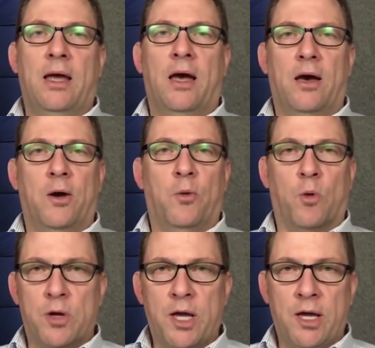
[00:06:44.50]

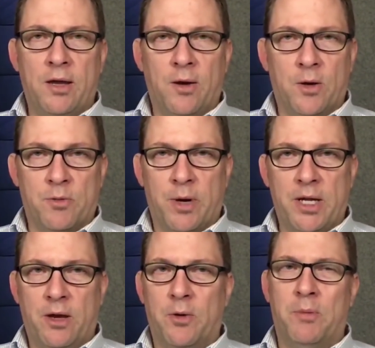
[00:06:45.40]
Working on the
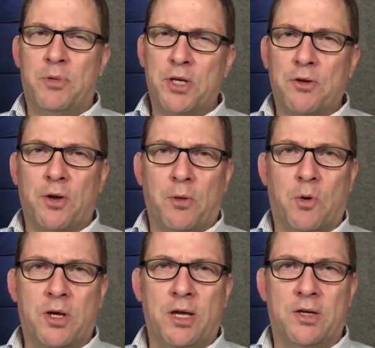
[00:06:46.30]
radio, and particularly
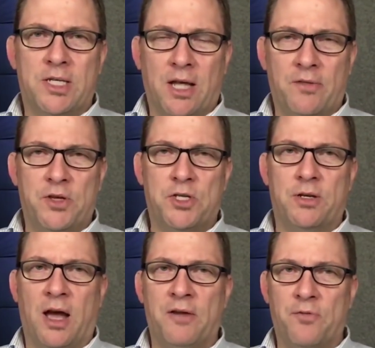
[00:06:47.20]
working on
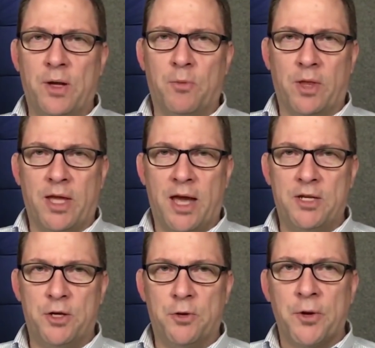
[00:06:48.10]
television, I frequently
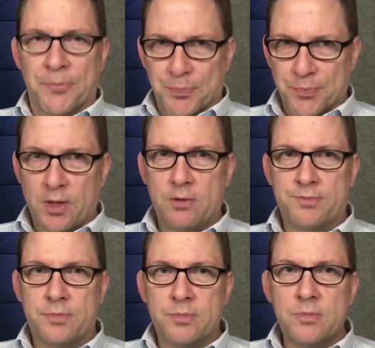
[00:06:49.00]
had to
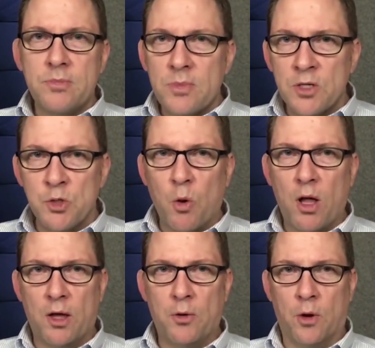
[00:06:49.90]

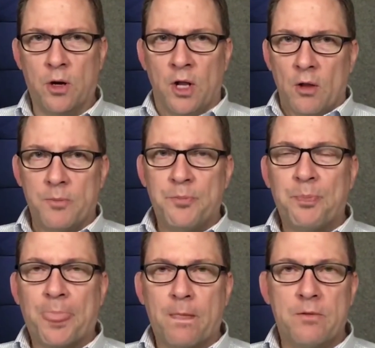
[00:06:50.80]
swallow or
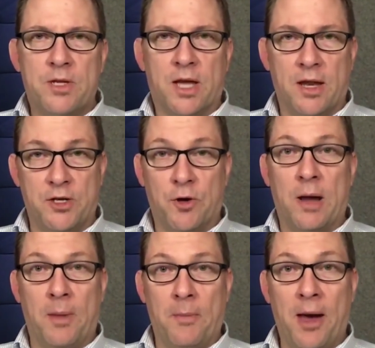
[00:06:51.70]
to kind of
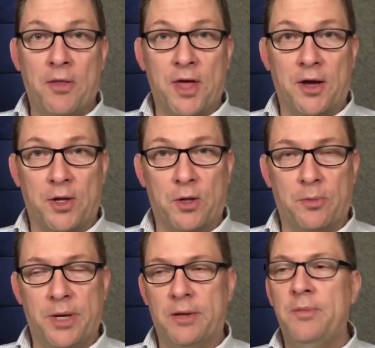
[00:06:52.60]
dry my mouth out a
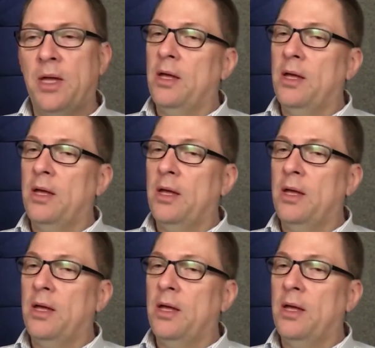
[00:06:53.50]
little bit.